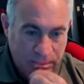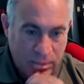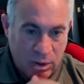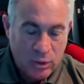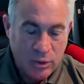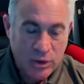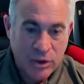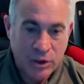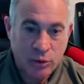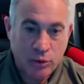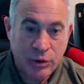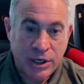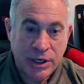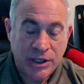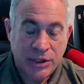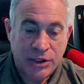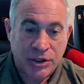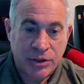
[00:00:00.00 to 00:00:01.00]
but when you
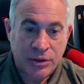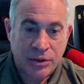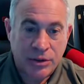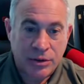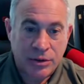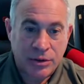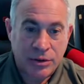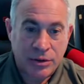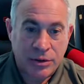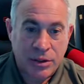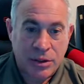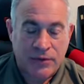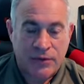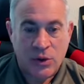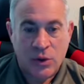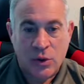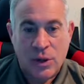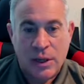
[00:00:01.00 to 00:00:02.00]
reach,
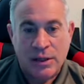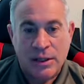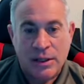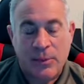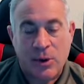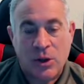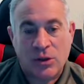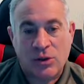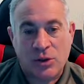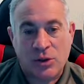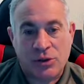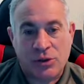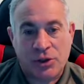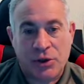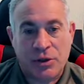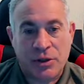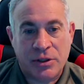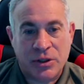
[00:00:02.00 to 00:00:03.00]
if you end up on Social
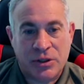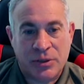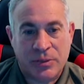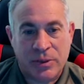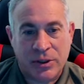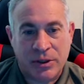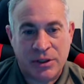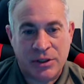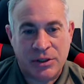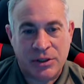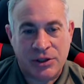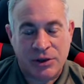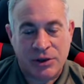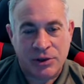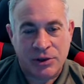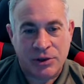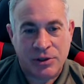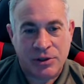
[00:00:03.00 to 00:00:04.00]
Security disability
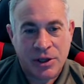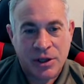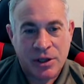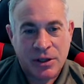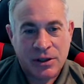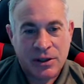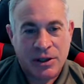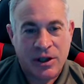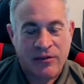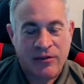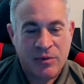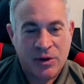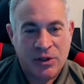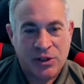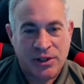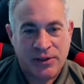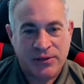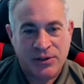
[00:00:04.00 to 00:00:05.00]
insurance, the
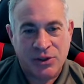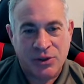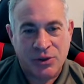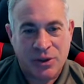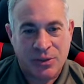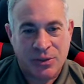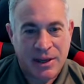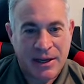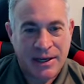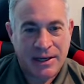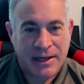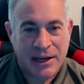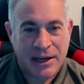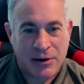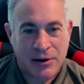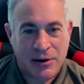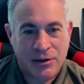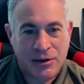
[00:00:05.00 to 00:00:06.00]
government shifts you to
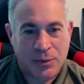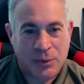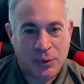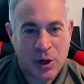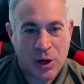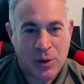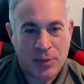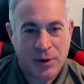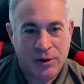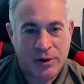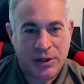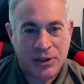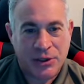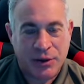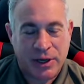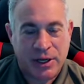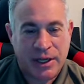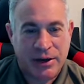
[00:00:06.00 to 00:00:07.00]
Medicare as your primary,
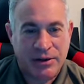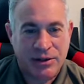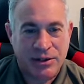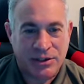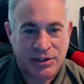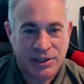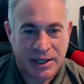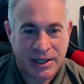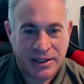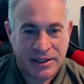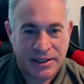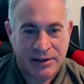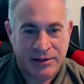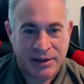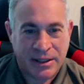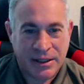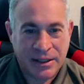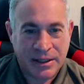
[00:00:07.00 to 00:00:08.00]
TRICARE as your
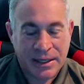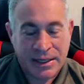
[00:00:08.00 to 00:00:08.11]
secondary.